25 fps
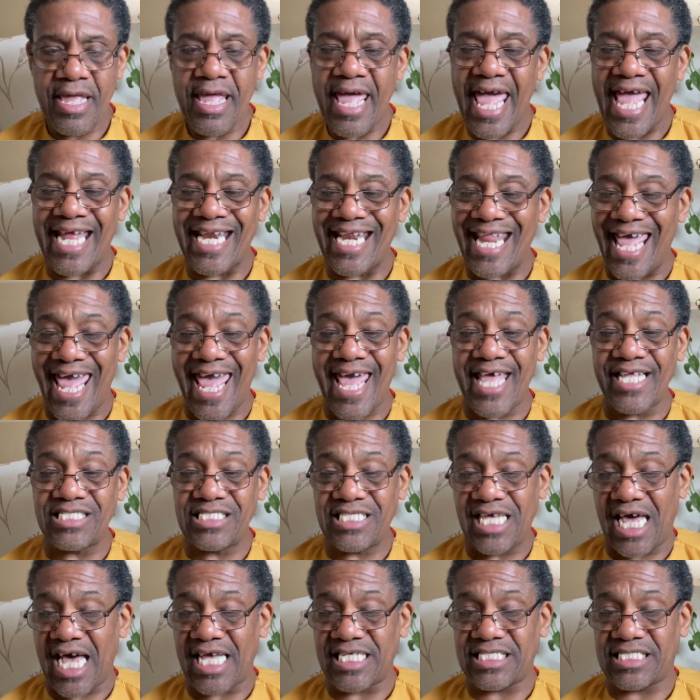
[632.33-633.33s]
An
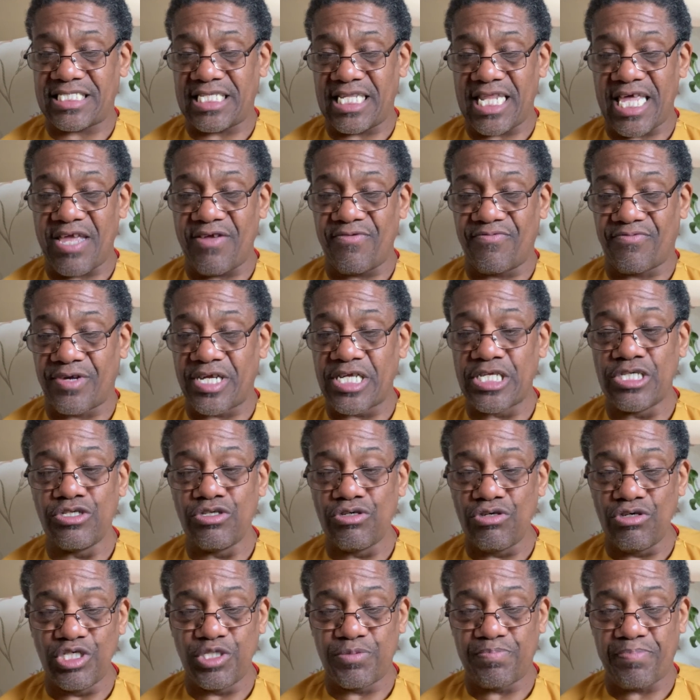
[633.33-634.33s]
anti slavery
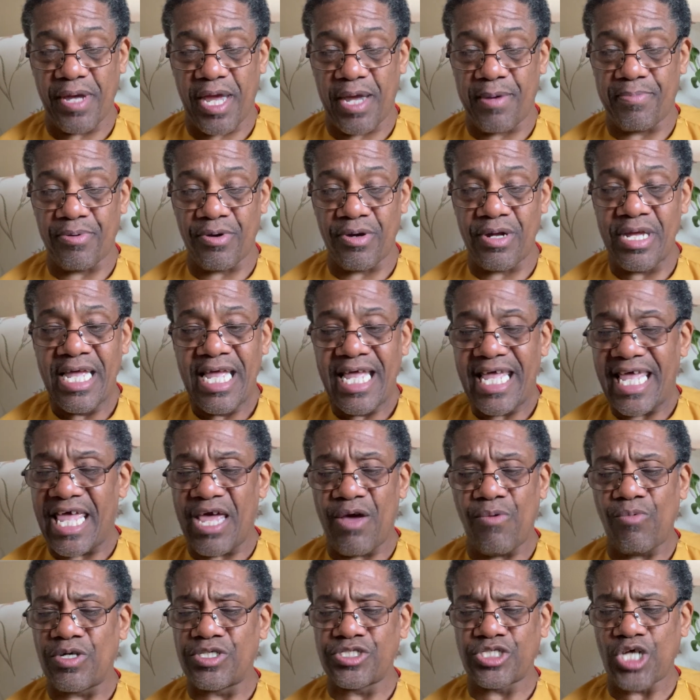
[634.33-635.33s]
newspaper,
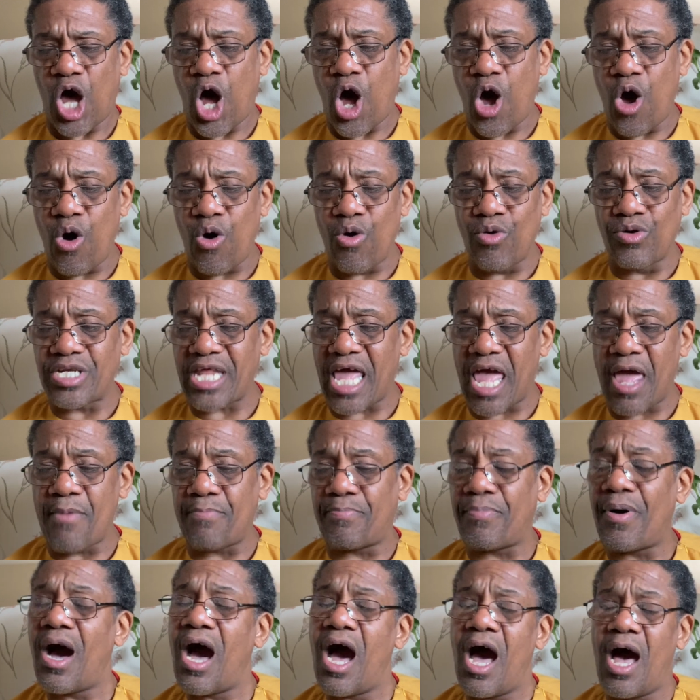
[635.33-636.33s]
it was owned and
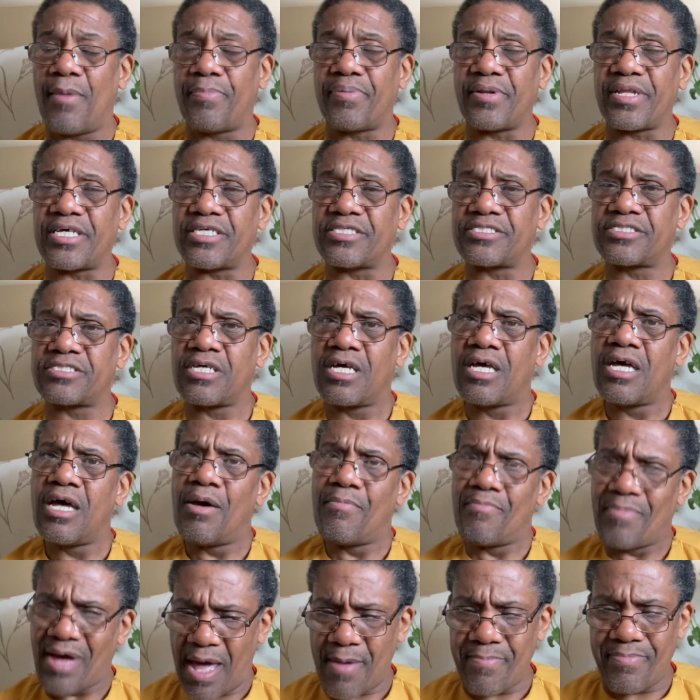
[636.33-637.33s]
published
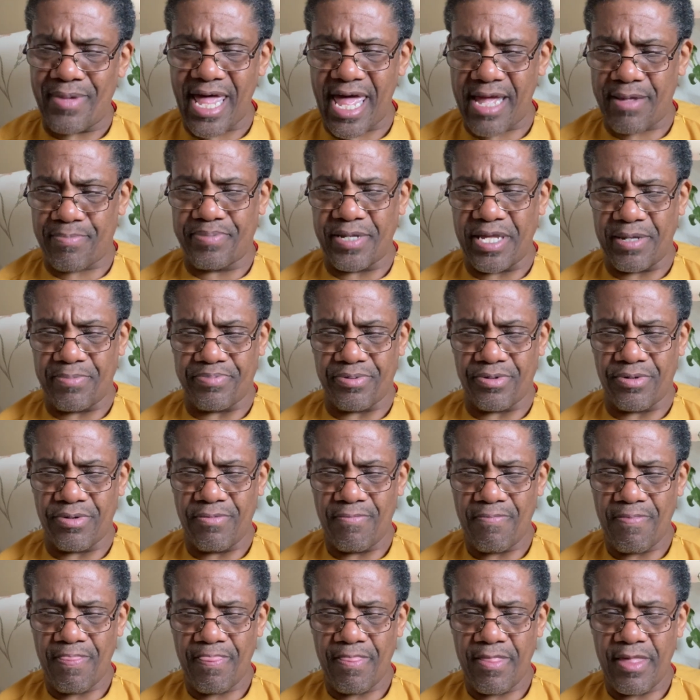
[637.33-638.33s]
by black people.
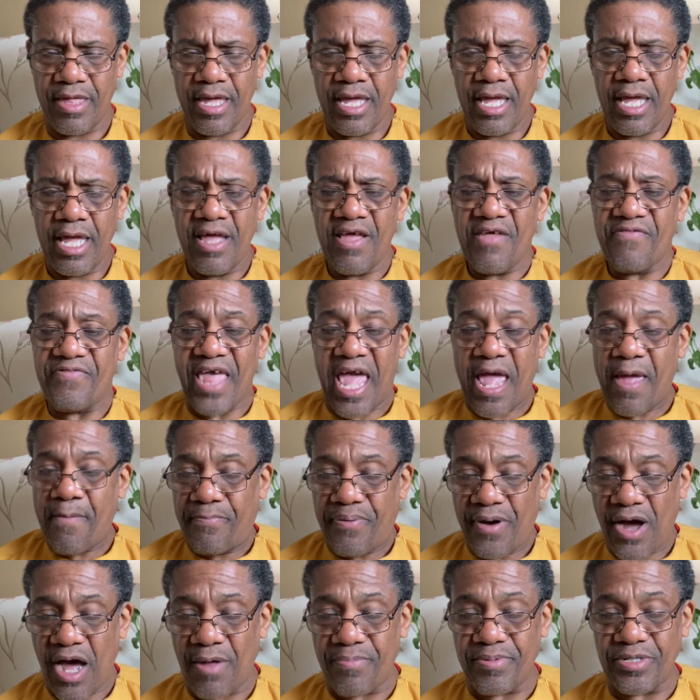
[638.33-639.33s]
They
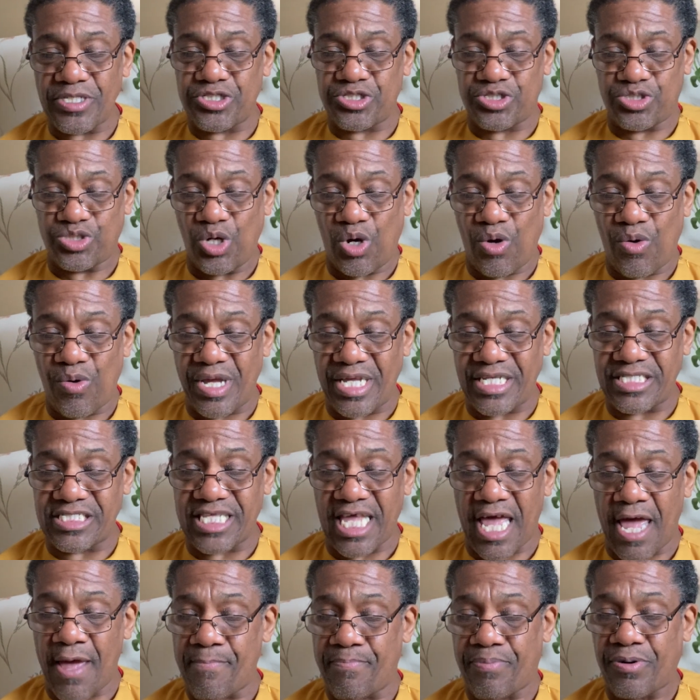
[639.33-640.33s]
published stories
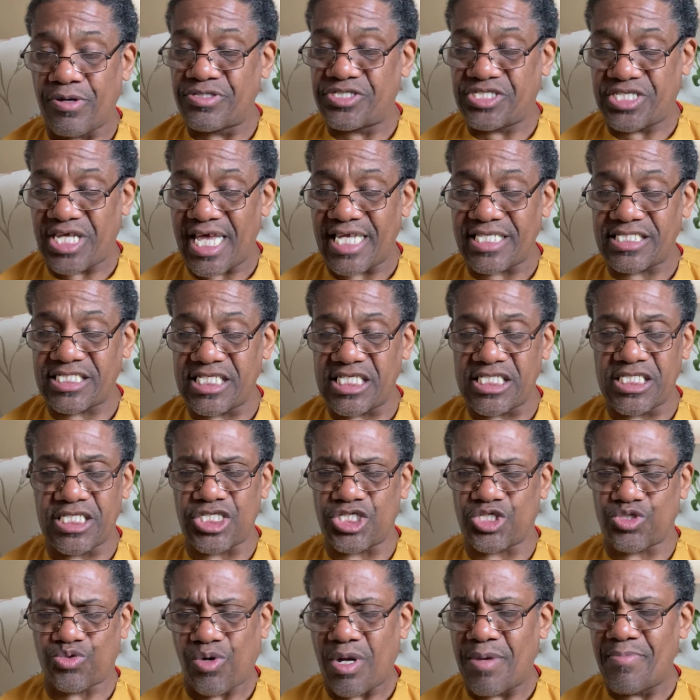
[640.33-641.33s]
that protested
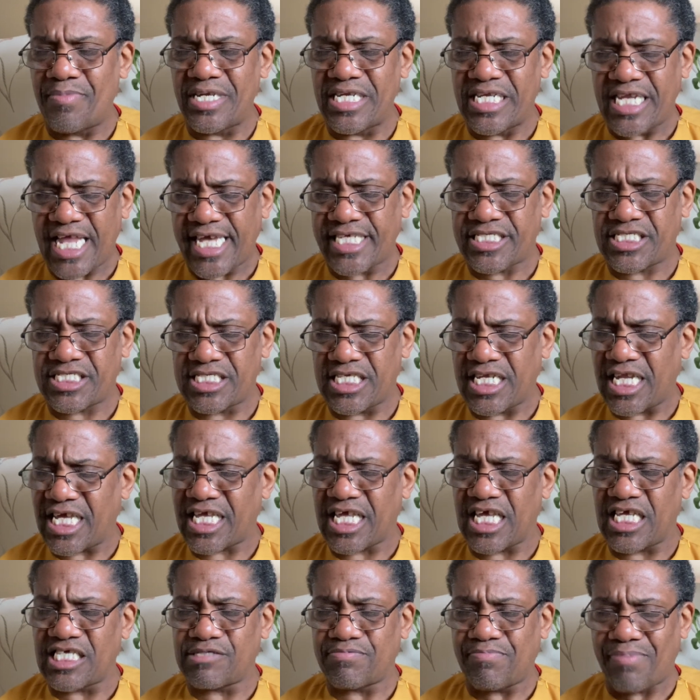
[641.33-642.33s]
discrimination
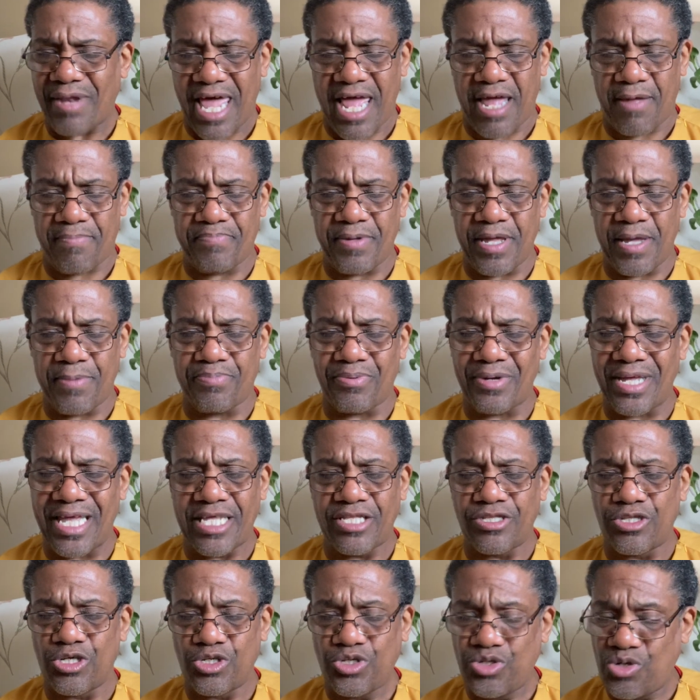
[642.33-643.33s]
against black people
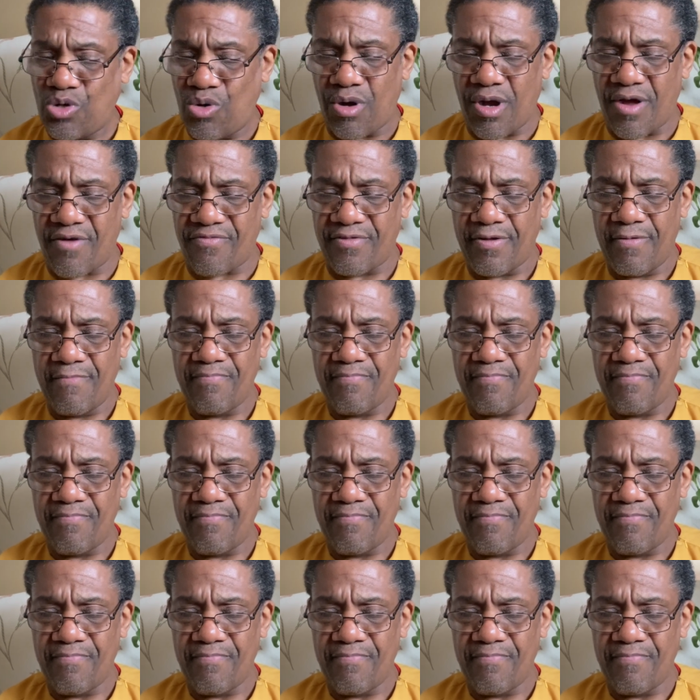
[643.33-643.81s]
in the North.